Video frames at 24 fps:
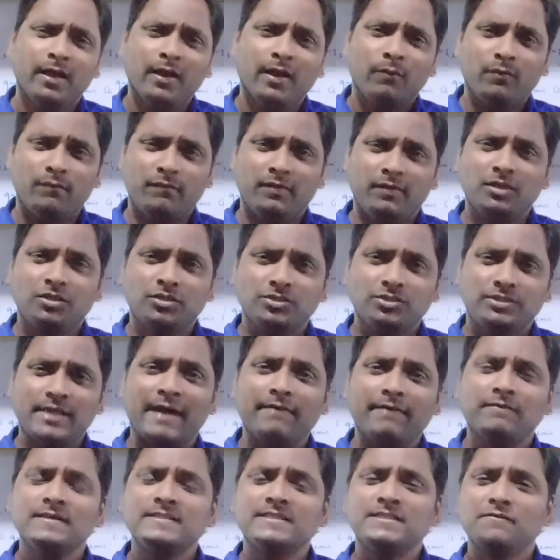We will
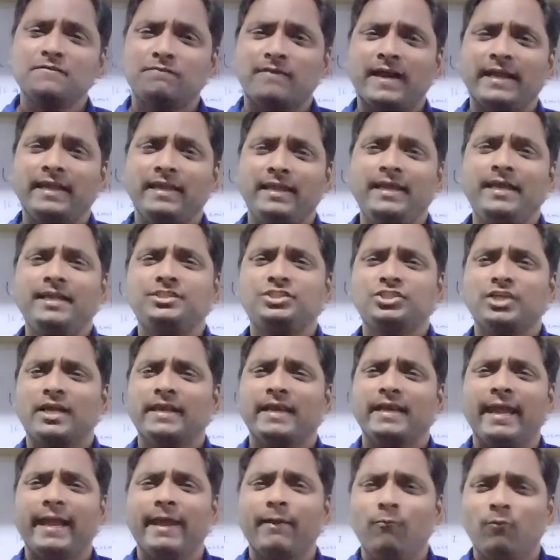diversify each
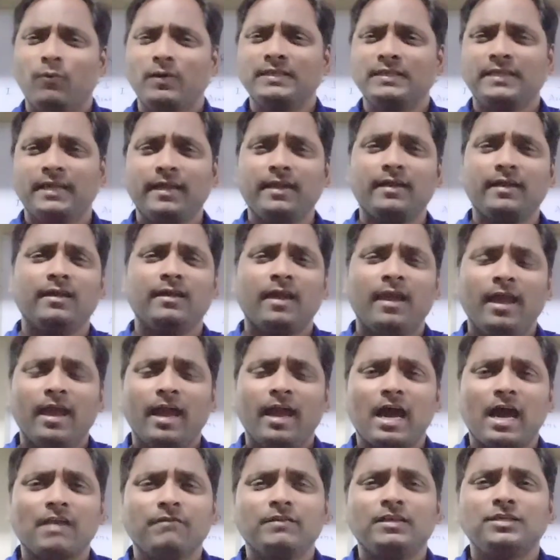and everything
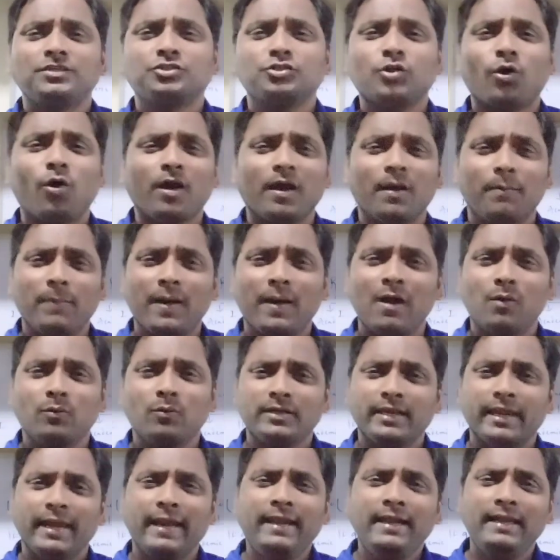and we'll talk
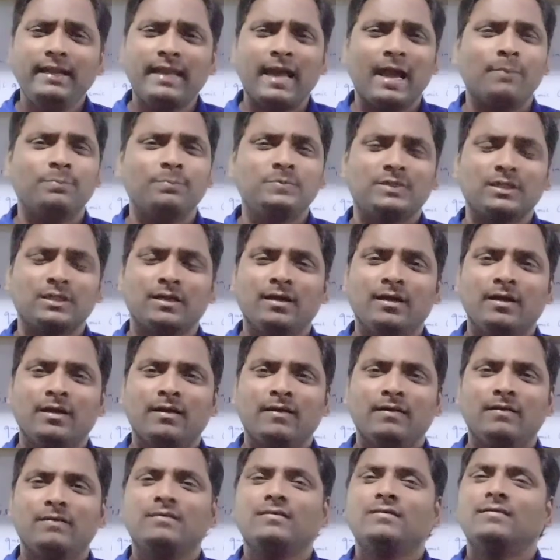about in depth
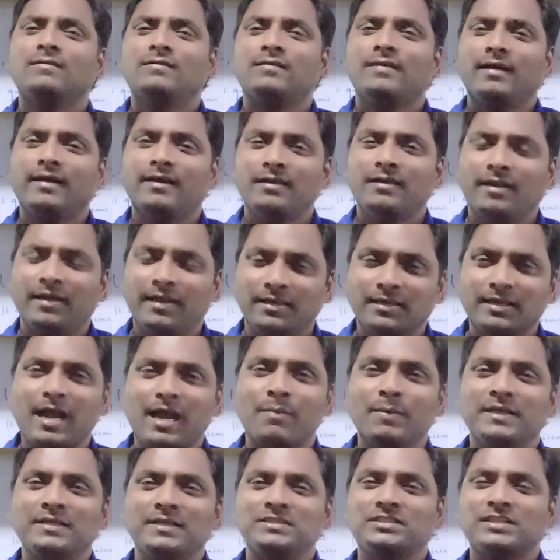in
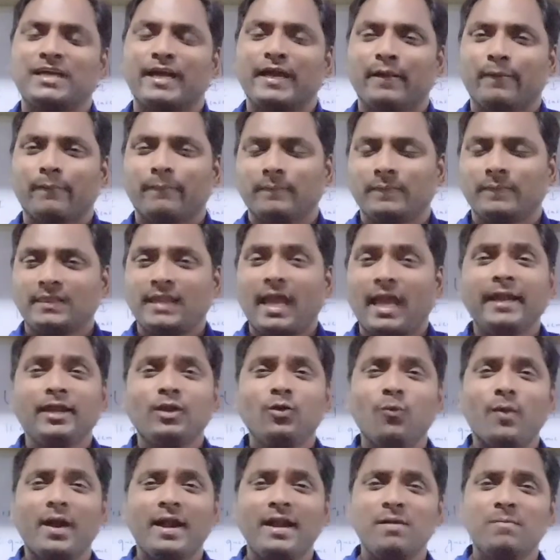coming time. Thank
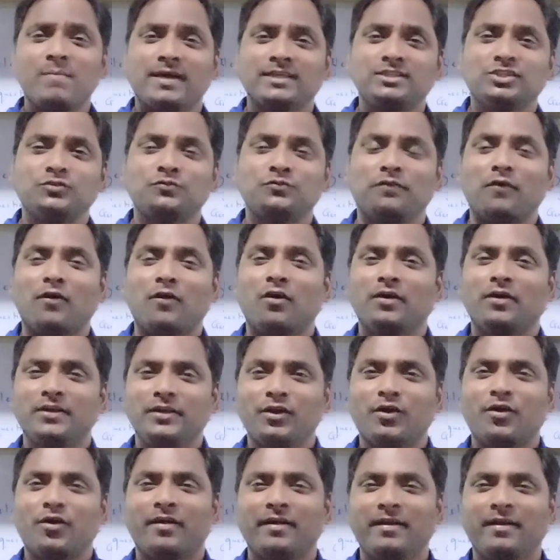you very much for
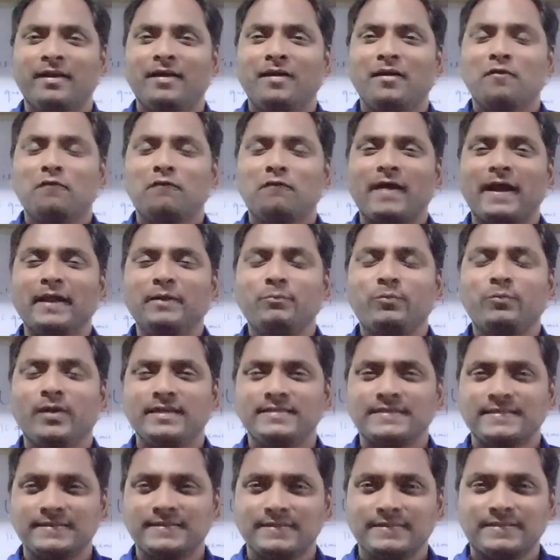your fine
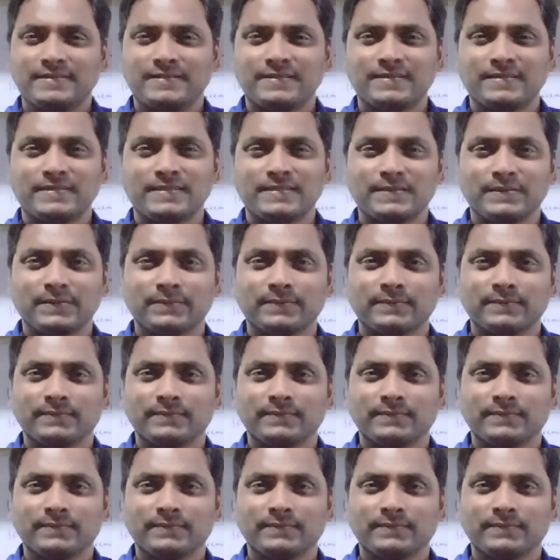presence.